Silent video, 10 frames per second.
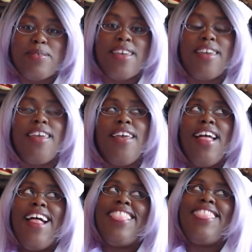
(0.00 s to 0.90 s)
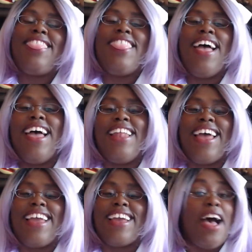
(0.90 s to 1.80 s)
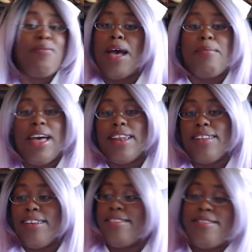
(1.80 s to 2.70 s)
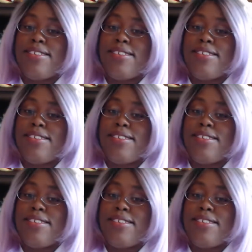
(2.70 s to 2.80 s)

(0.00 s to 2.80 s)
but, like, I'm not modeling.